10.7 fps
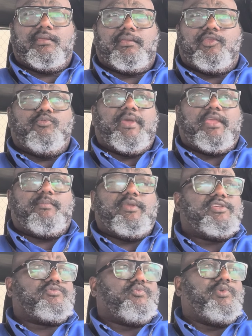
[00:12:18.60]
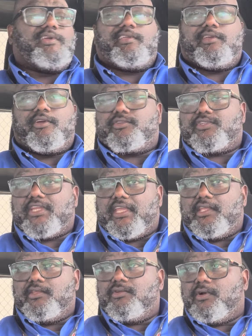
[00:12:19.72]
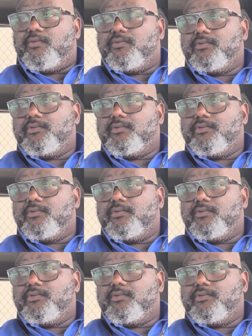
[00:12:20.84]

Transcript: you make me just want to cogitate, you know.